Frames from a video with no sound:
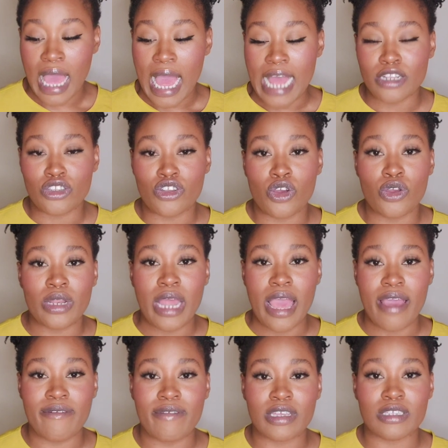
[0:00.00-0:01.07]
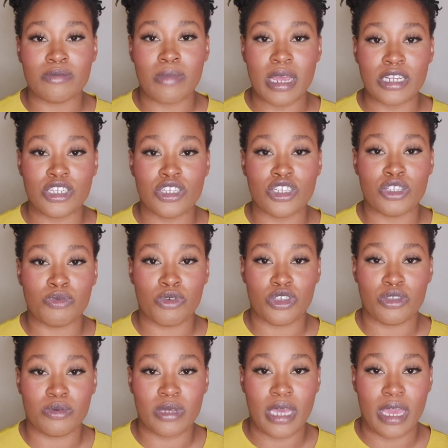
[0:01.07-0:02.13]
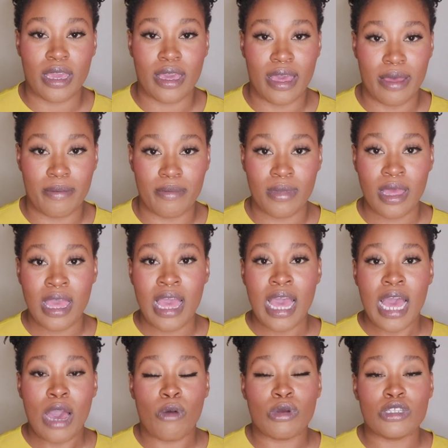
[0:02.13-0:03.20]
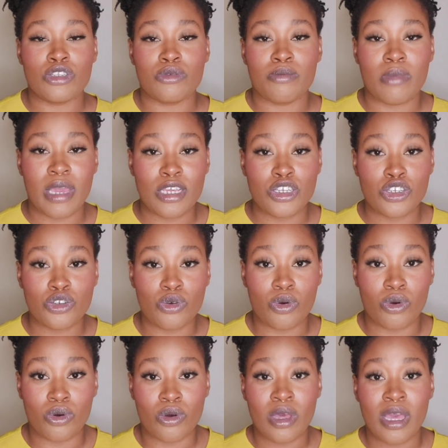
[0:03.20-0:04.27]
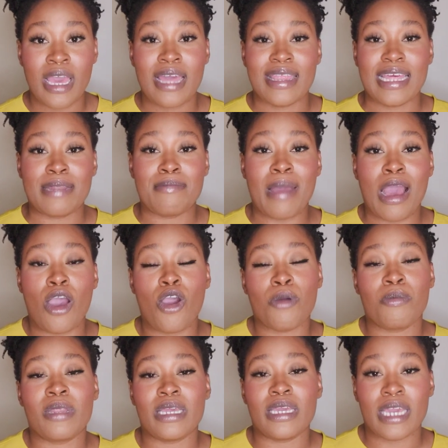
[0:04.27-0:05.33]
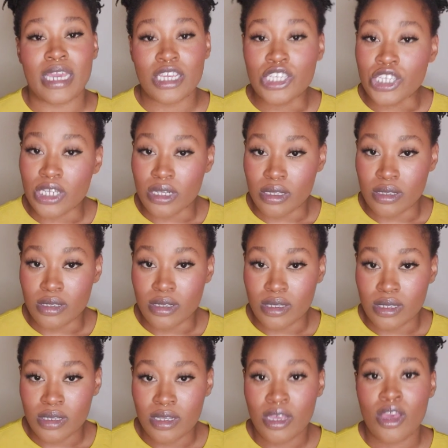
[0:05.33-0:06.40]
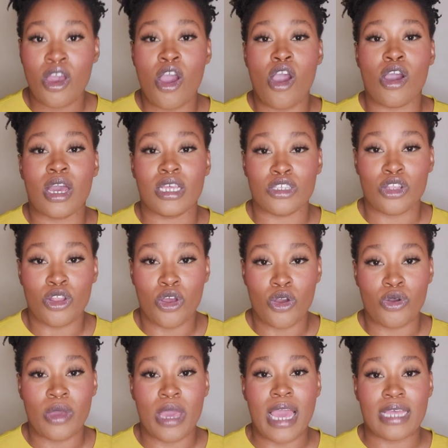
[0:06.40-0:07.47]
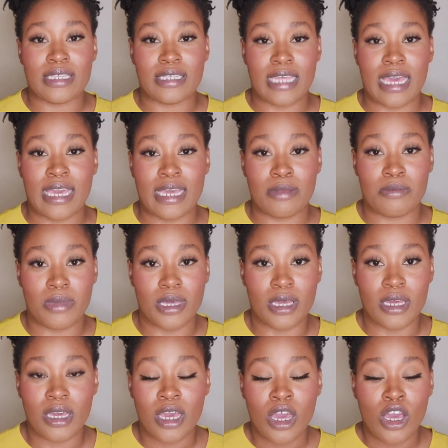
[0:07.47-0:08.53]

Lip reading: I don't have as much disposable income. I want to make sure that my obligations are as low as they can be.